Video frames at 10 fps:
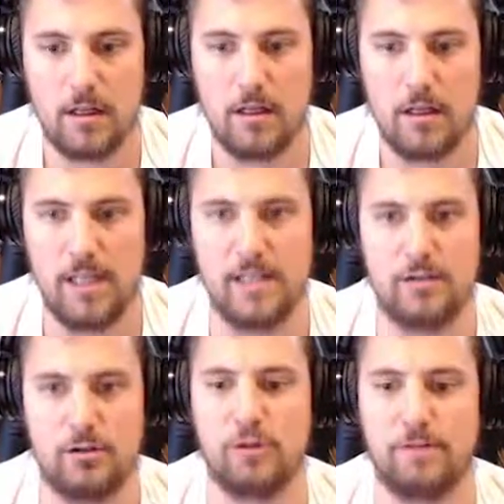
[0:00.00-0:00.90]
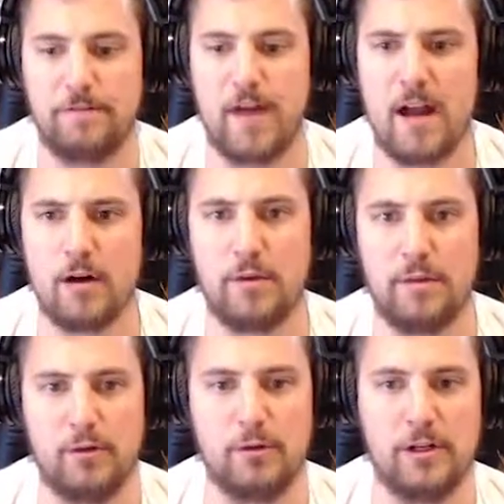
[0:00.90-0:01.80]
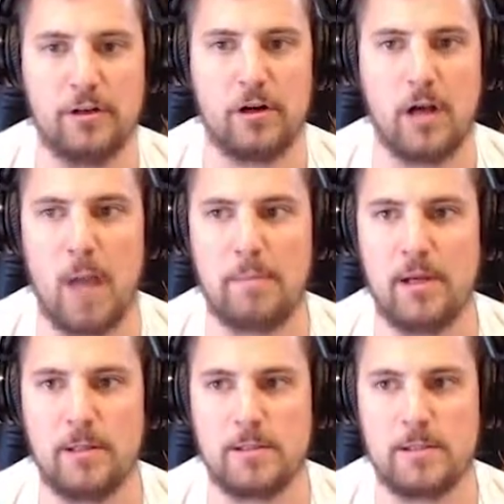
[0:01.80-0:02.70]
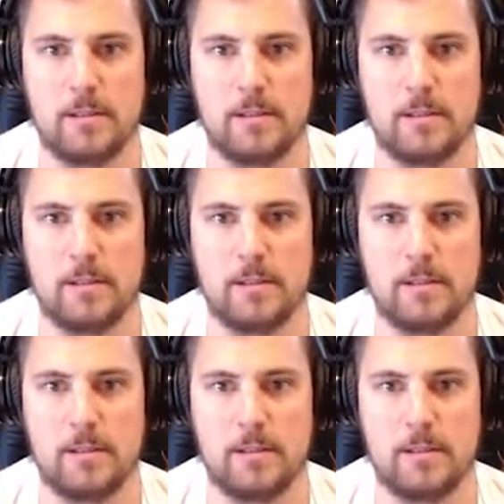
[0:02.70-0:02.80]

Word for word: Into the fire with you, little globulars.